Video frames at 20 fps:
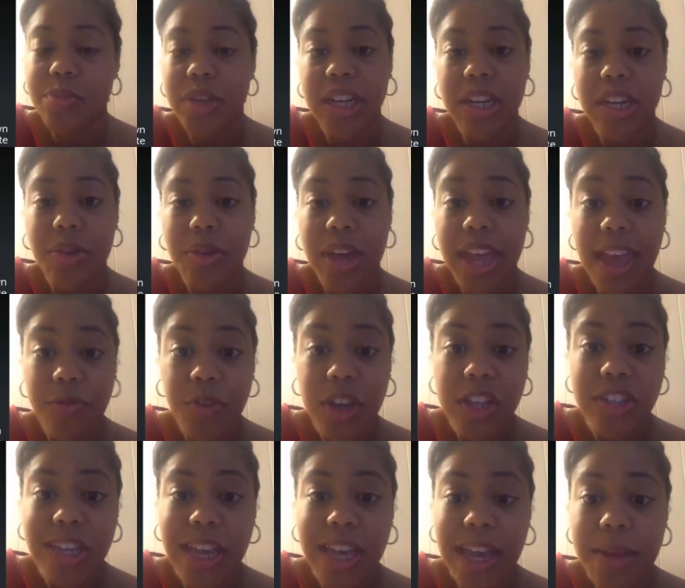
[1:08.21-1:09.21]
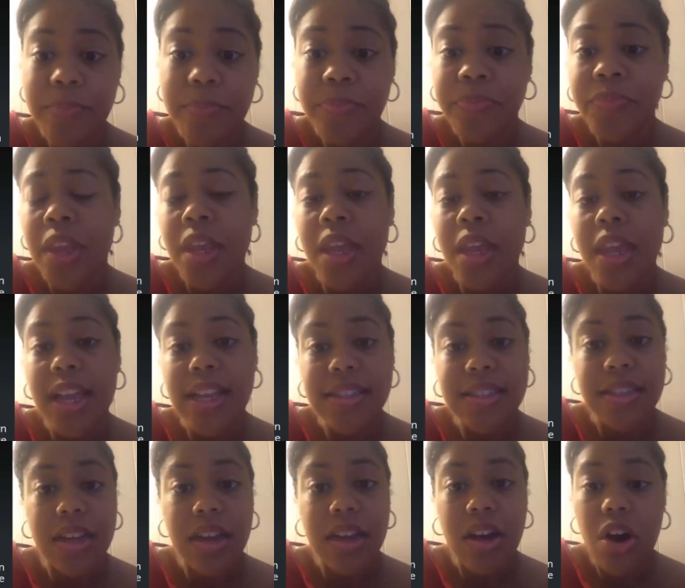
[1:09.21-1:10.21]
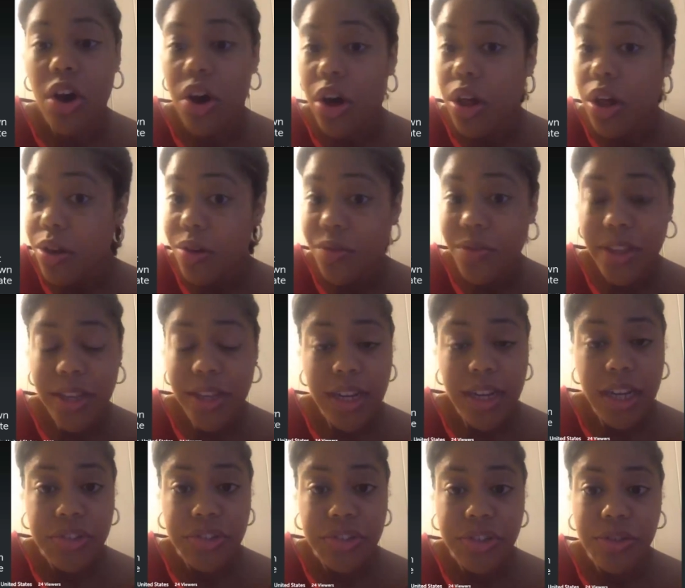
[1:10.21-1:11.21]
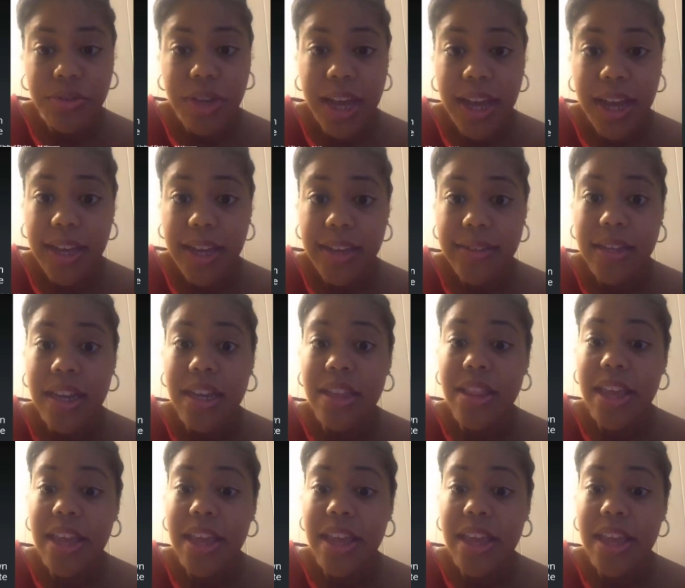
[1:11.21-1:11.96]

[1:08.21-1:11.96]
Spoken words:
But anyway, FHA, it's all over the country, you guys.